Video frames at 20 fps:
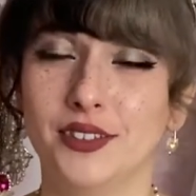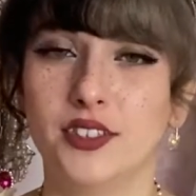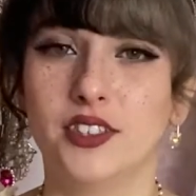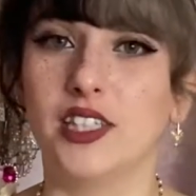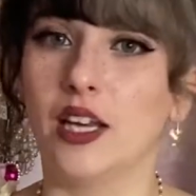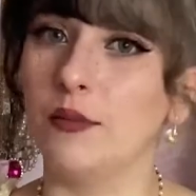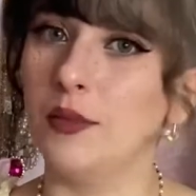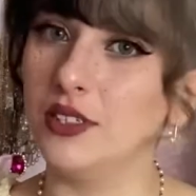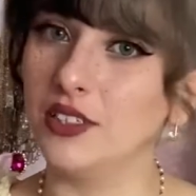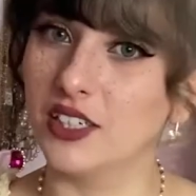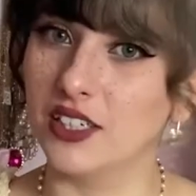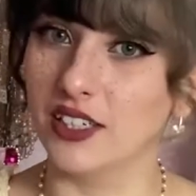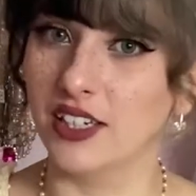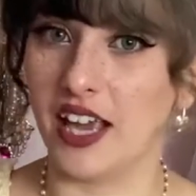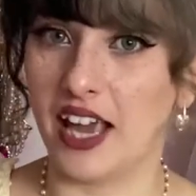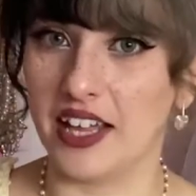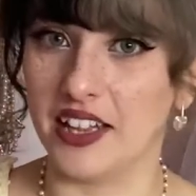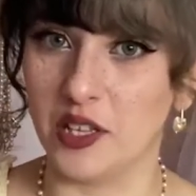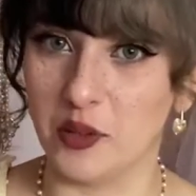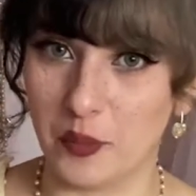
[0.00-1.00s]
Salmon can
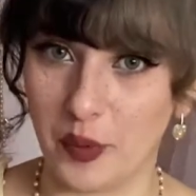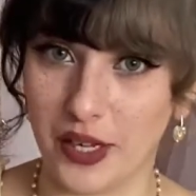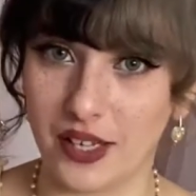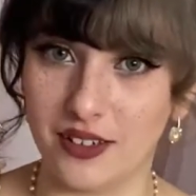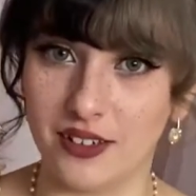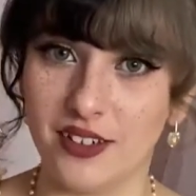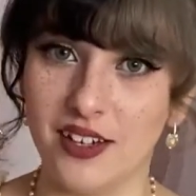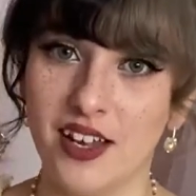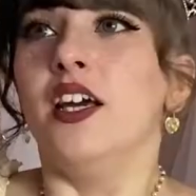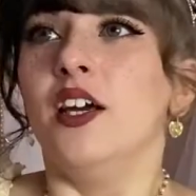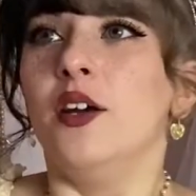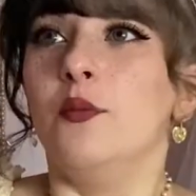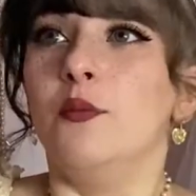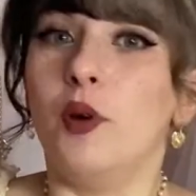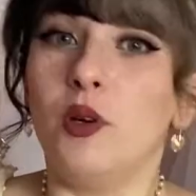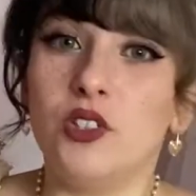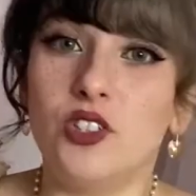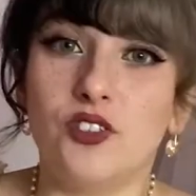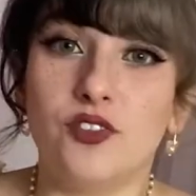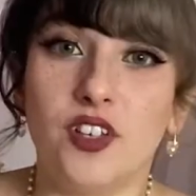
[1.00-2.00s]
get in the bin.
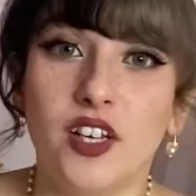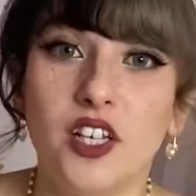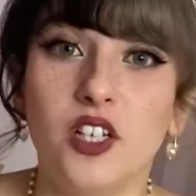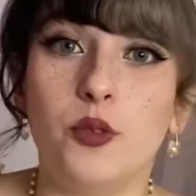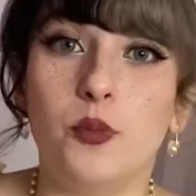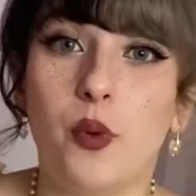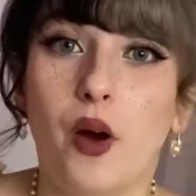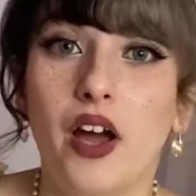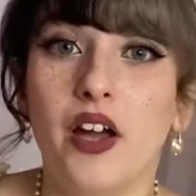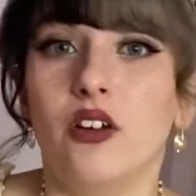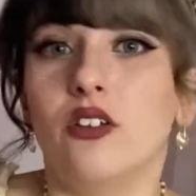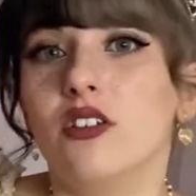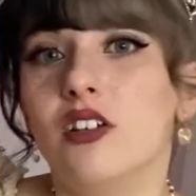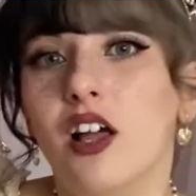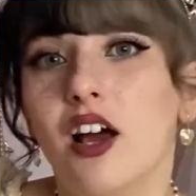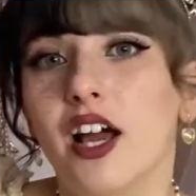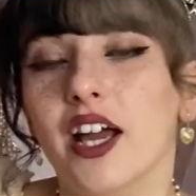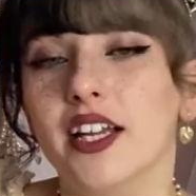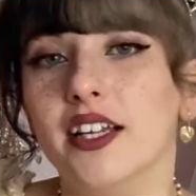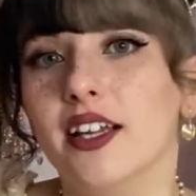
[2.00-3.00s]
Most of it you buy
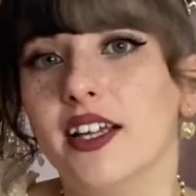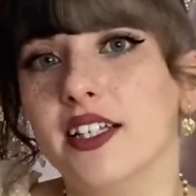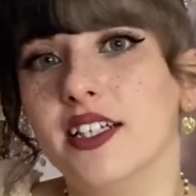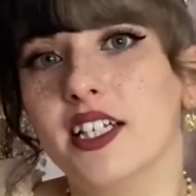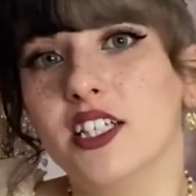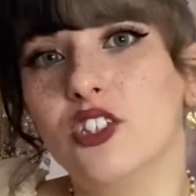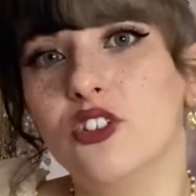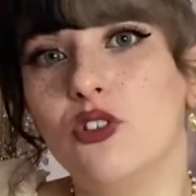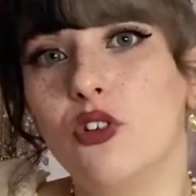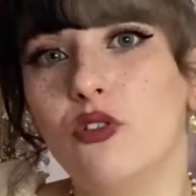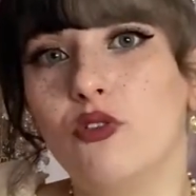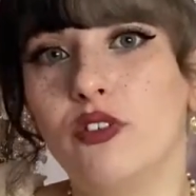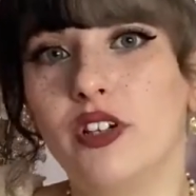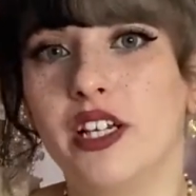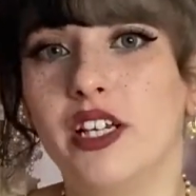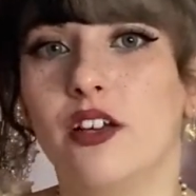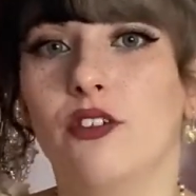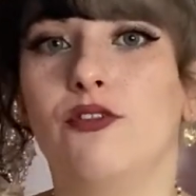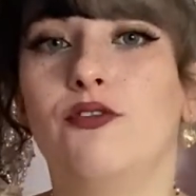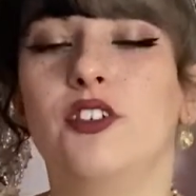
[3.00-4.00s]
online, like there's not
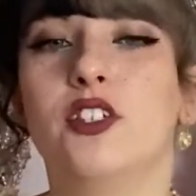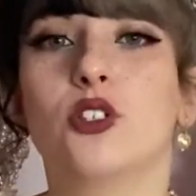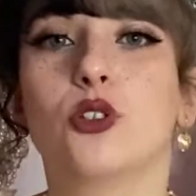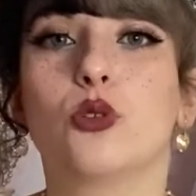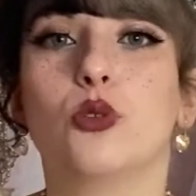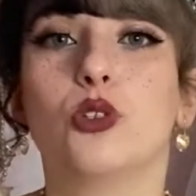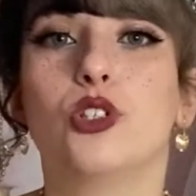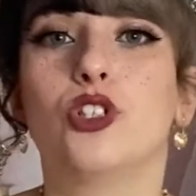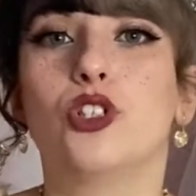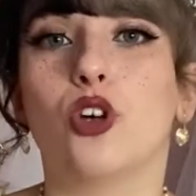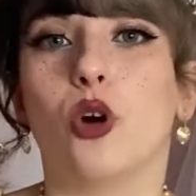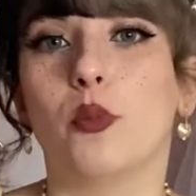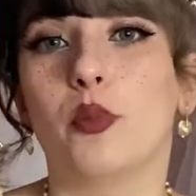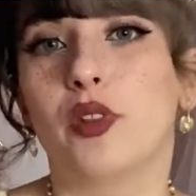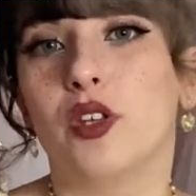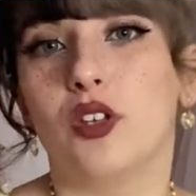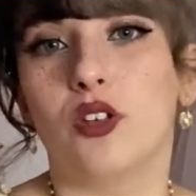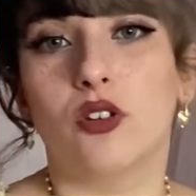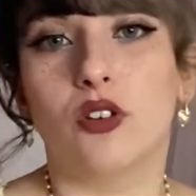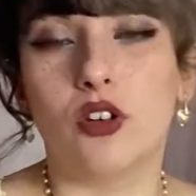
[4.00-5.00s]
really a physical shop
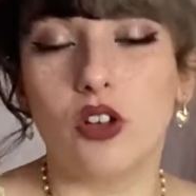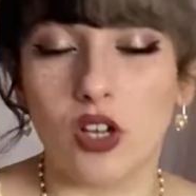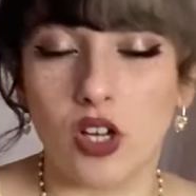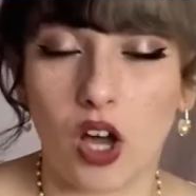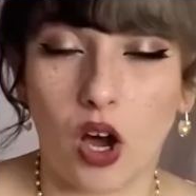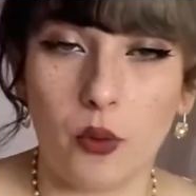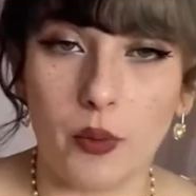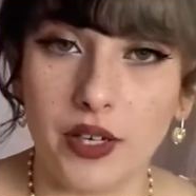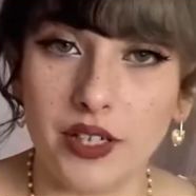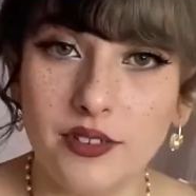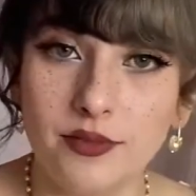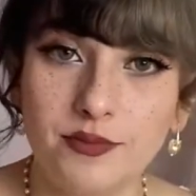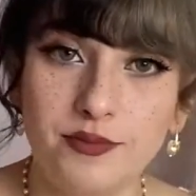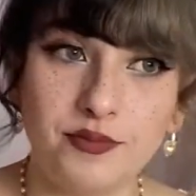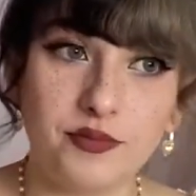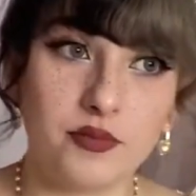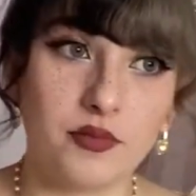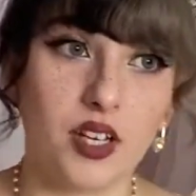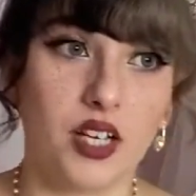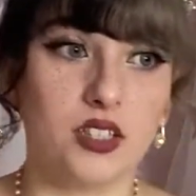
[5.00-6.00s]
that you can go in
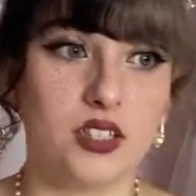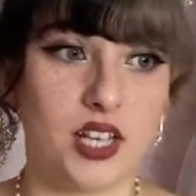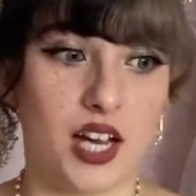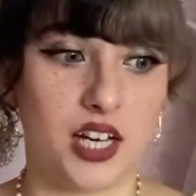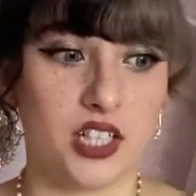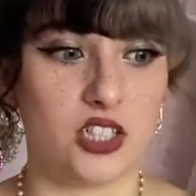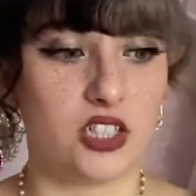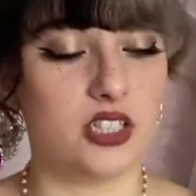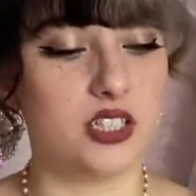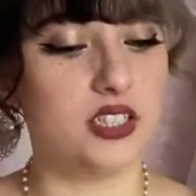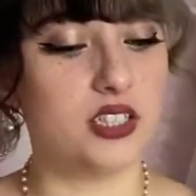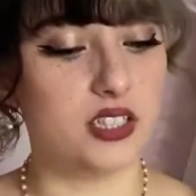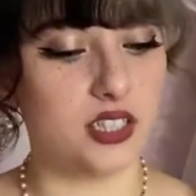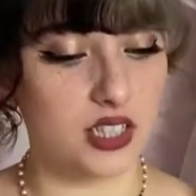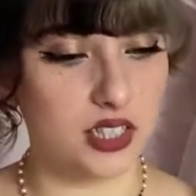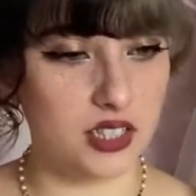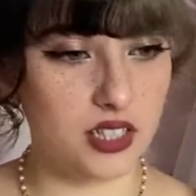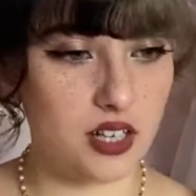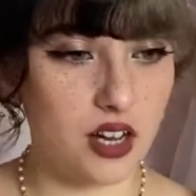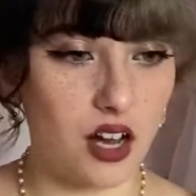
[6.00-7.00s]
to actually see
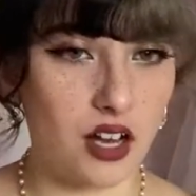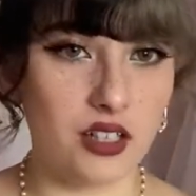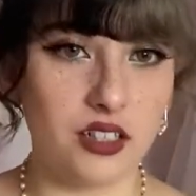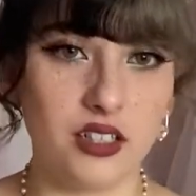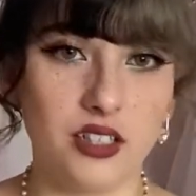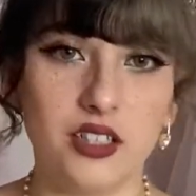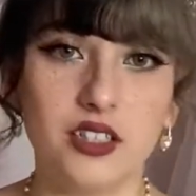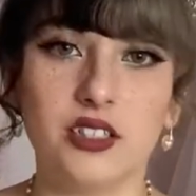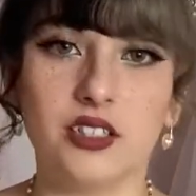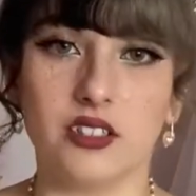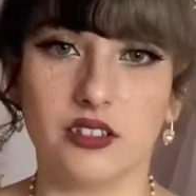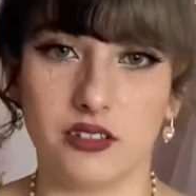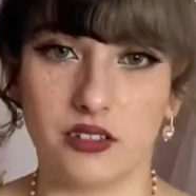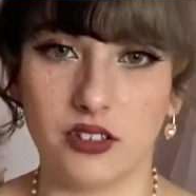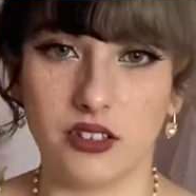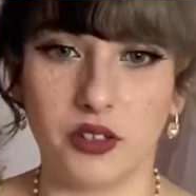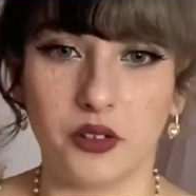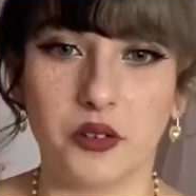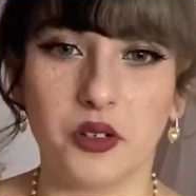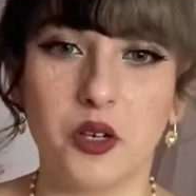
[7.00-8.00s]
the colours and, you
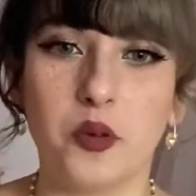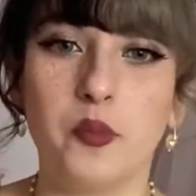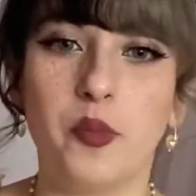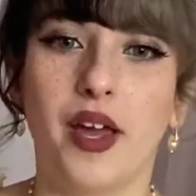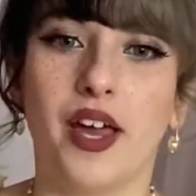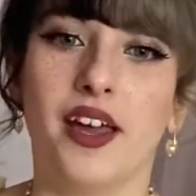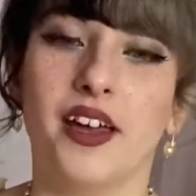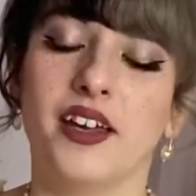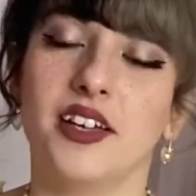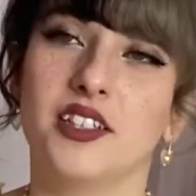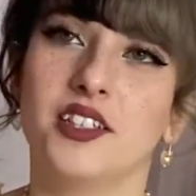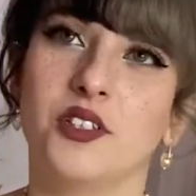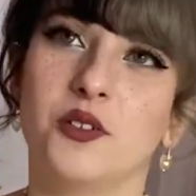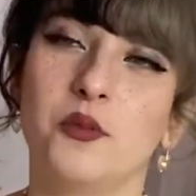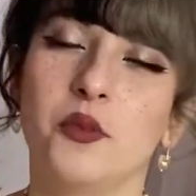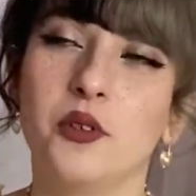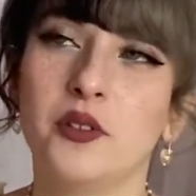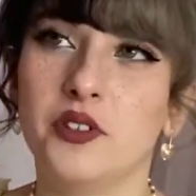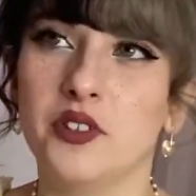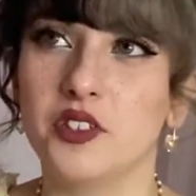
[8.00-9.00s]
know, compare. So
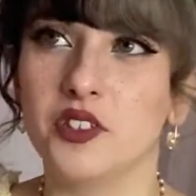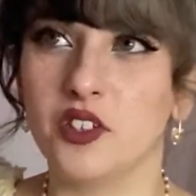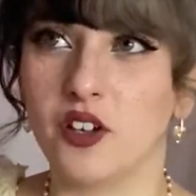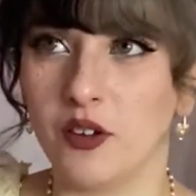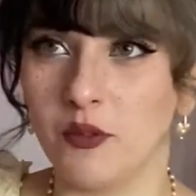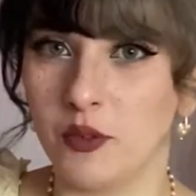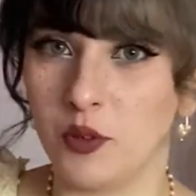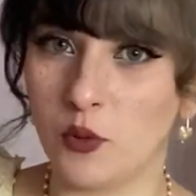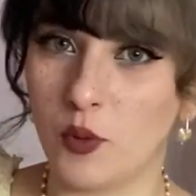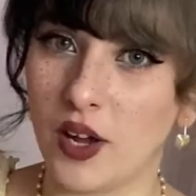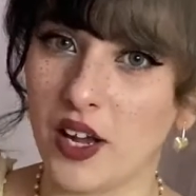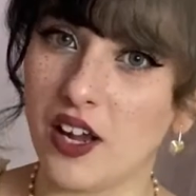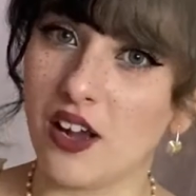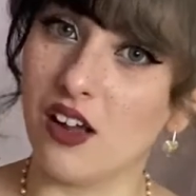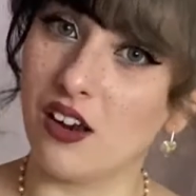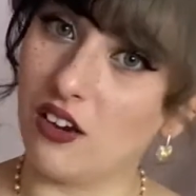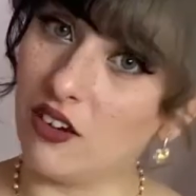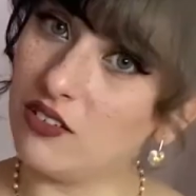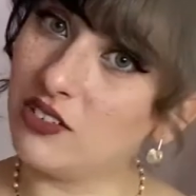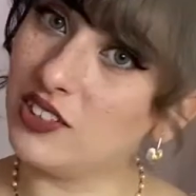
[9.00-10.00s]
most of the time you're waiting a
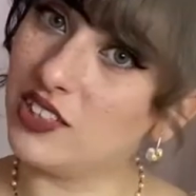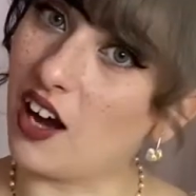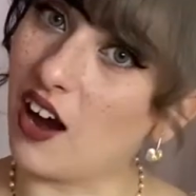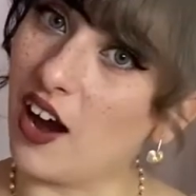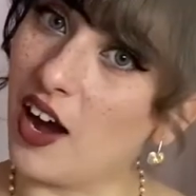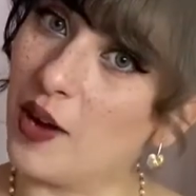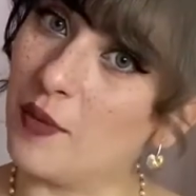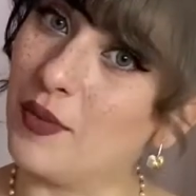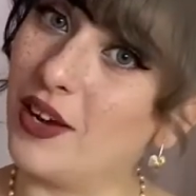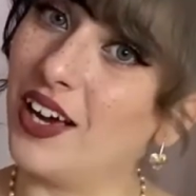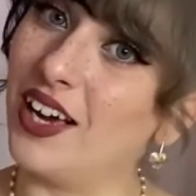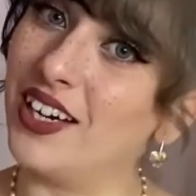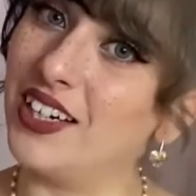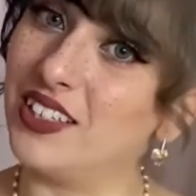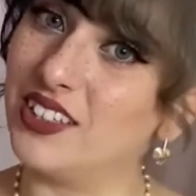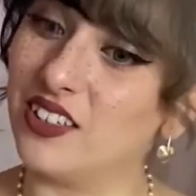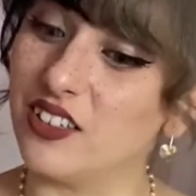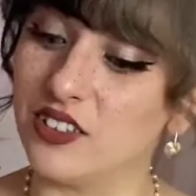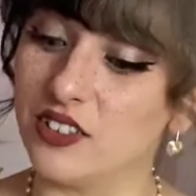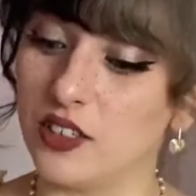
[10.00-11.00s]
long time and
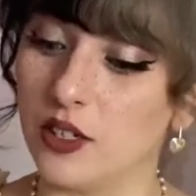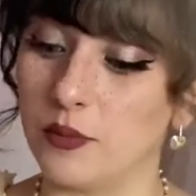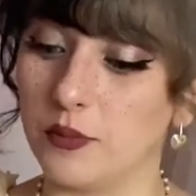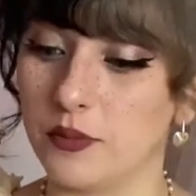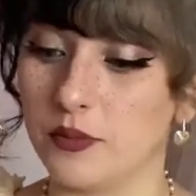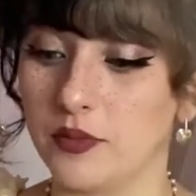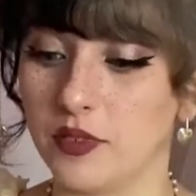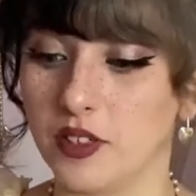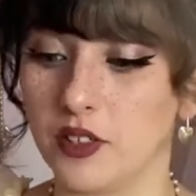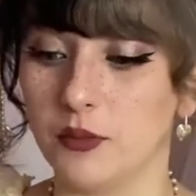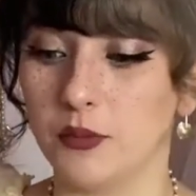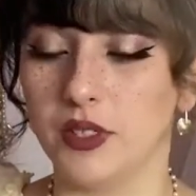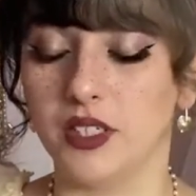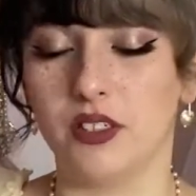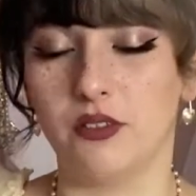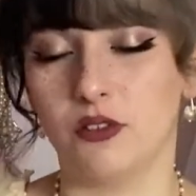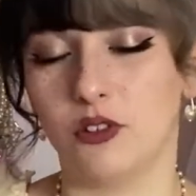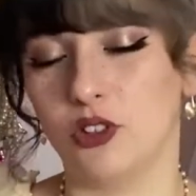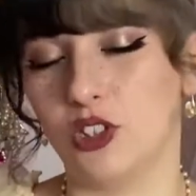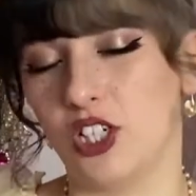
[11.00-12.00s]
it turns up the completely
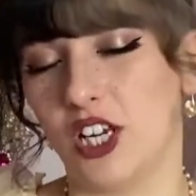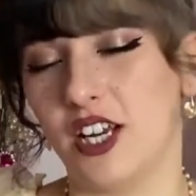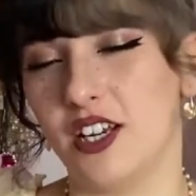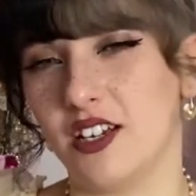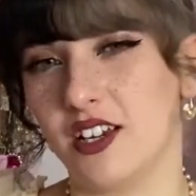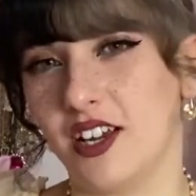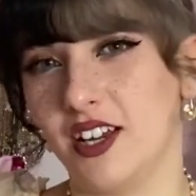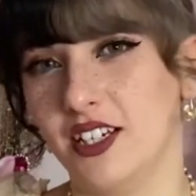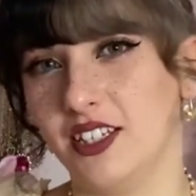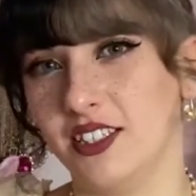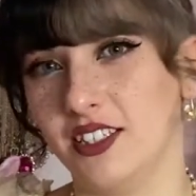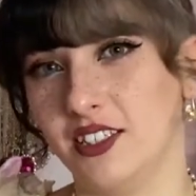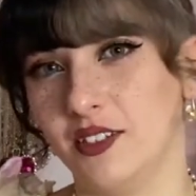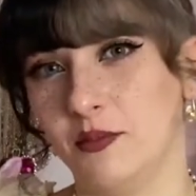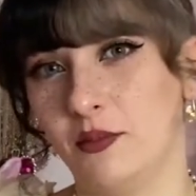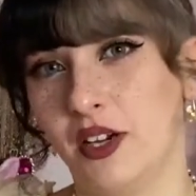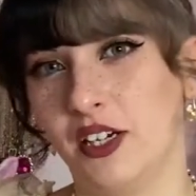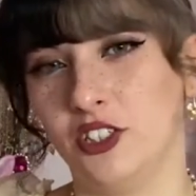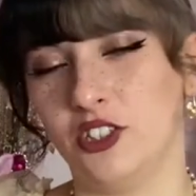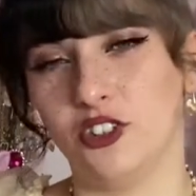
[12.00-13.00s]
wrong shade and it doesn't
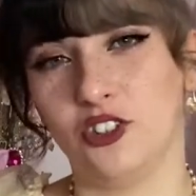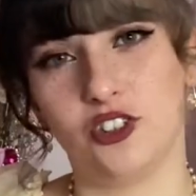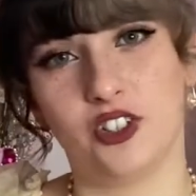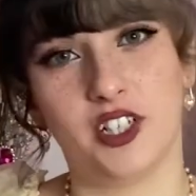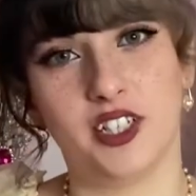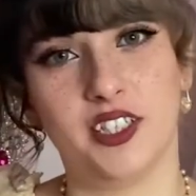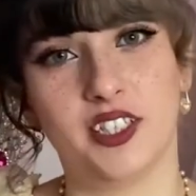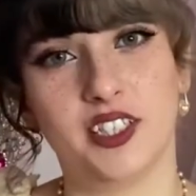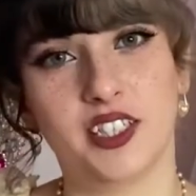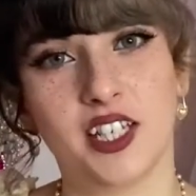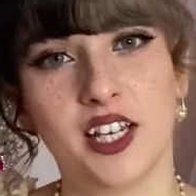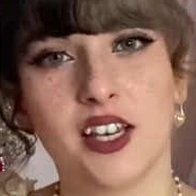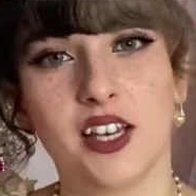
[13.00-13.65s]
match your dress.